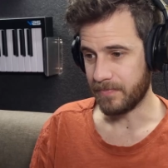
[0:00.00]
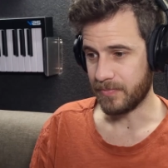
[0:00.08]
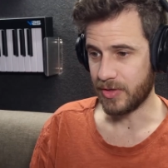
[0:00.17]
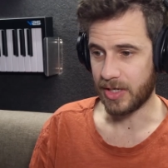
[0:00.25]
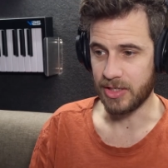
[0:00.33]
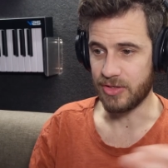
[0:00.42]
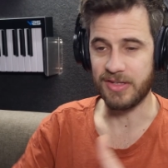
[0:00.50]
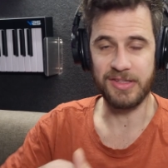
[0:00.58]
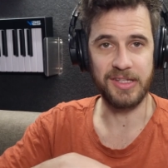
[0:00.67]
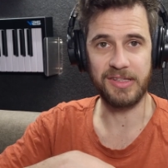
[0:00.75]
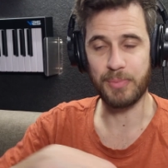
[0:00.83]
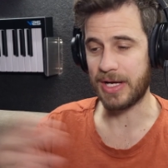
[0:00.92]
you can use
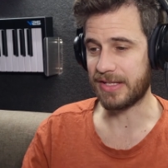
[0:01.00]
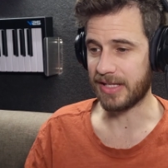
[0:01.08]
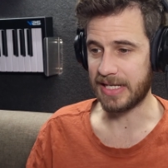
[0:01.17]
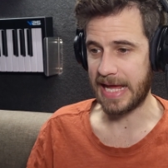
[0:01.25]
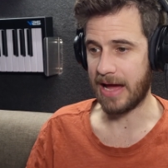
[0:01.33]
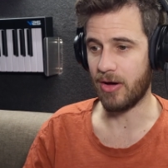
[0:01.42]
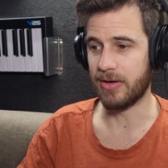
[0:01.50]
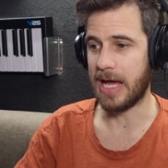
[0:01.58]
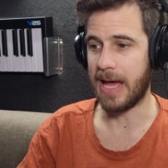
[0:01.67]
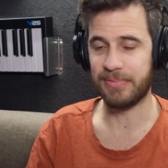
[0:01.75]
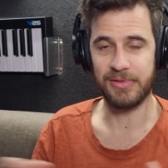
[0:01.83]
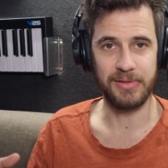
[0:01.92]
this preset now on
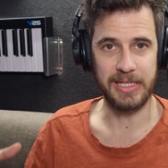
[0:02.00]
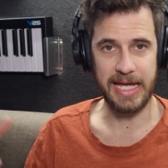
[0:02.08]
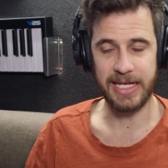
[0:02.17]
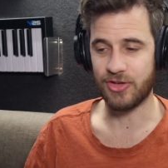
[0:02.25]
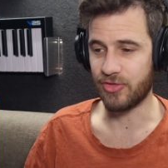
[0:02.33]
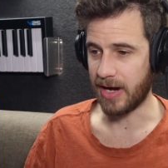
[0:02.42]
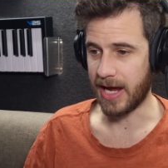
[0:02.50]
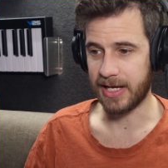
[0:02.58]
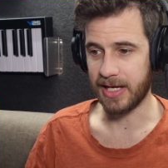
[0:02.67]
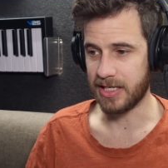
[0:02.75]
absolutely any track,